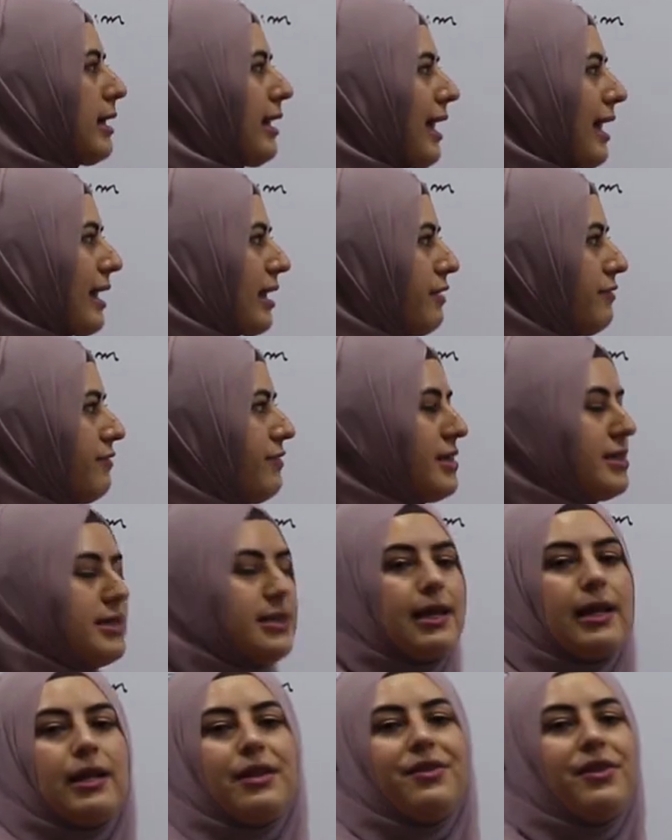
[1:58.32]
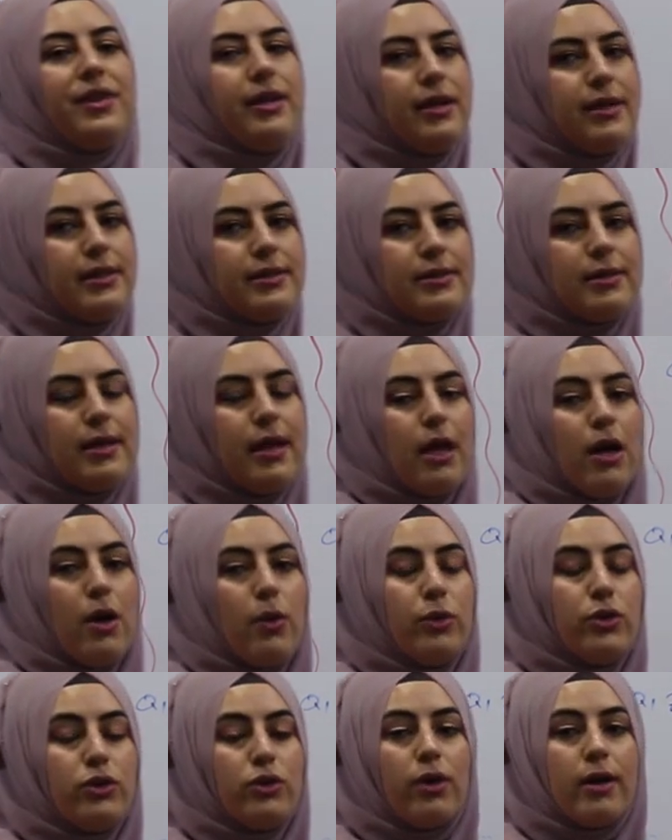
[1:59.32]
like a physically thing is
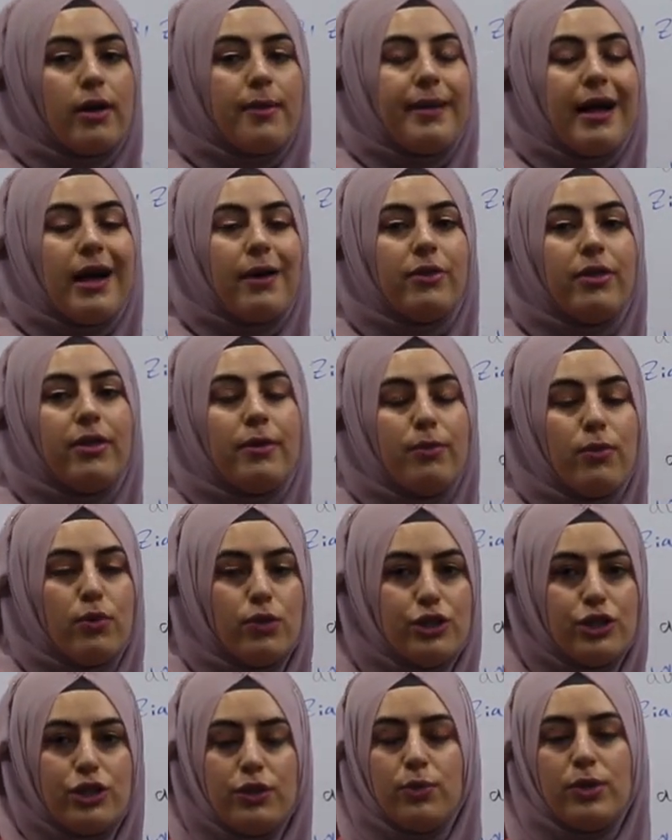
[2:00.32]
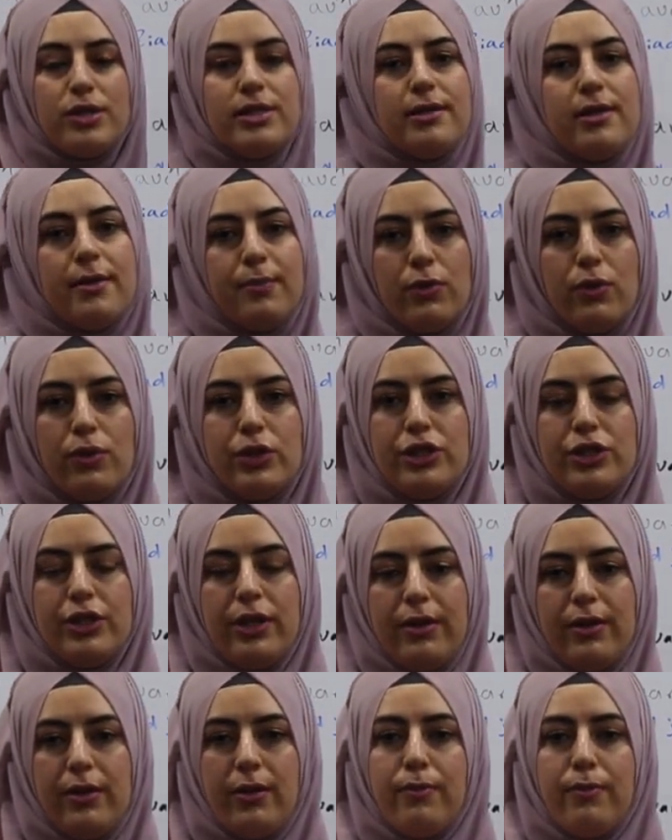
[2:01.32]
we talk about the motion. What's the motion?